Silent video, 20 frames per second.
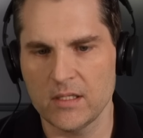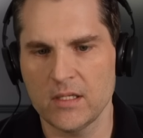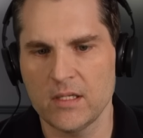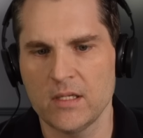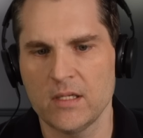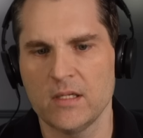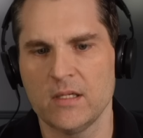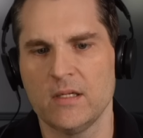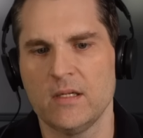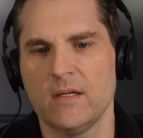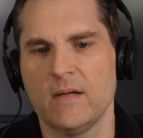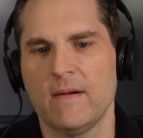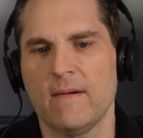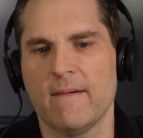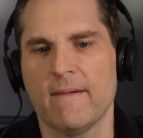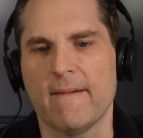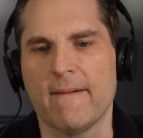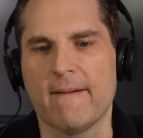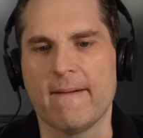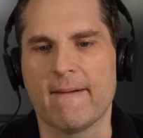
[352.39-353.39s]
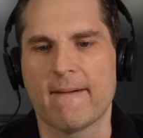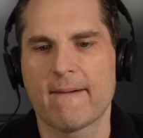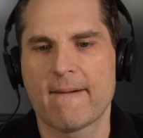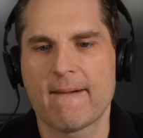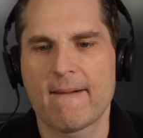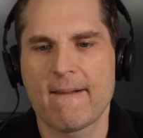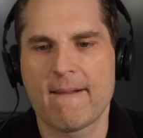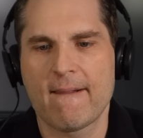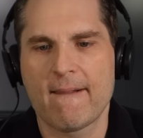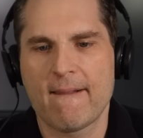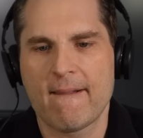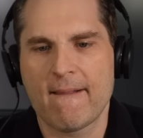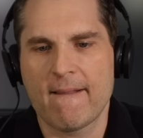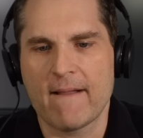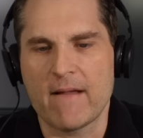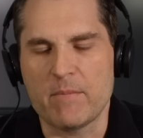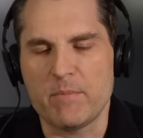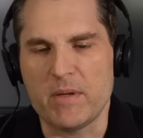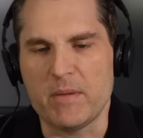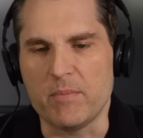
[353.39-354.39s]
Oh, yeah. Yeah.
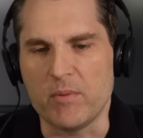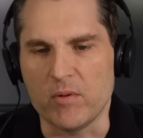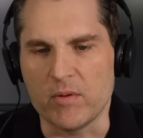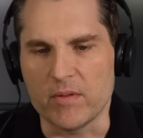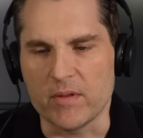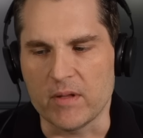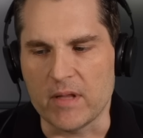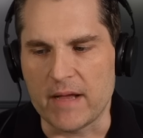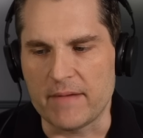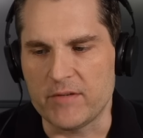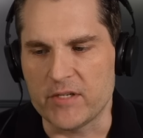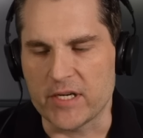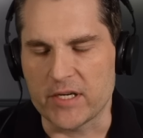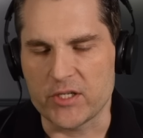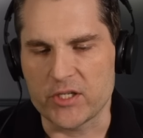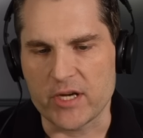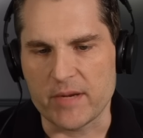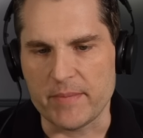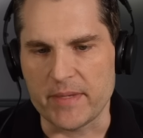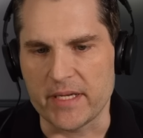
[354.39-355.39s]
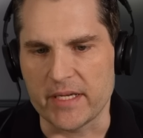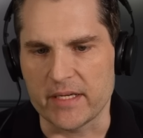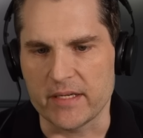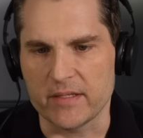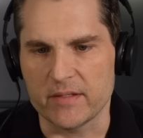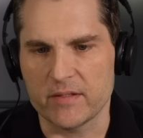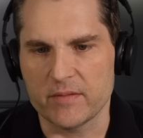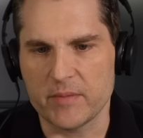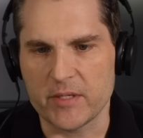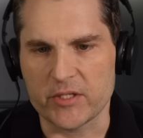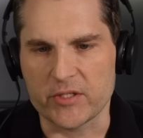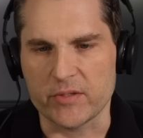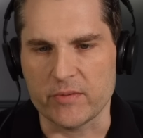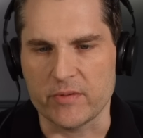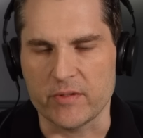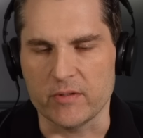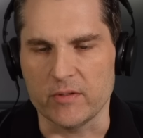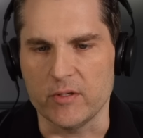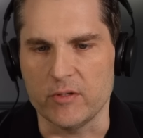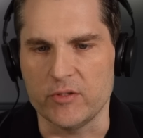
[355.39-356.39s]
And people in the live chat chiming in, especially
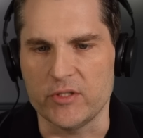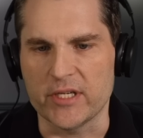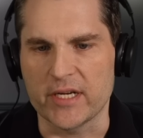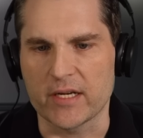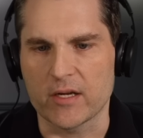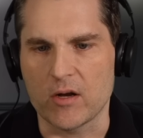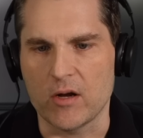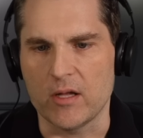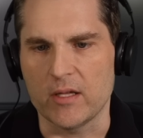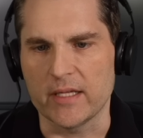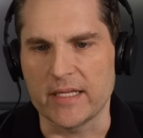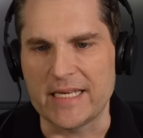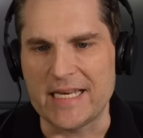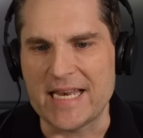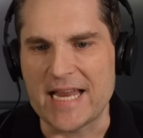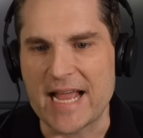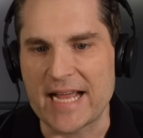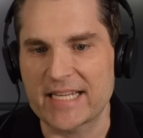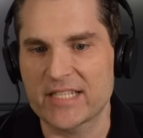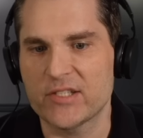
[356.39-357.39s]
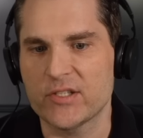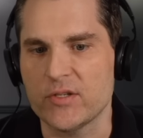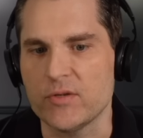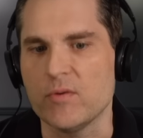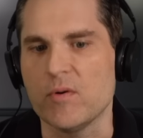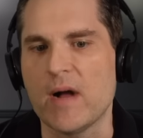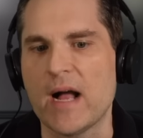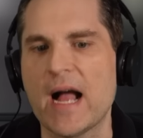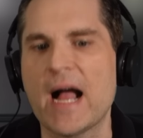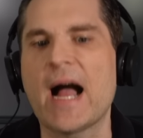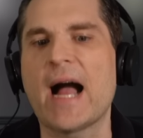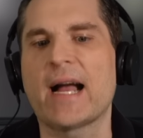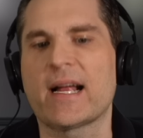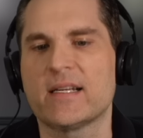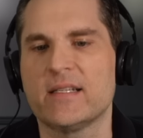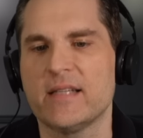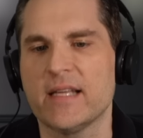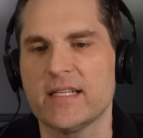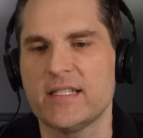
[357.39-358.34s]
with the low jack calling next to act.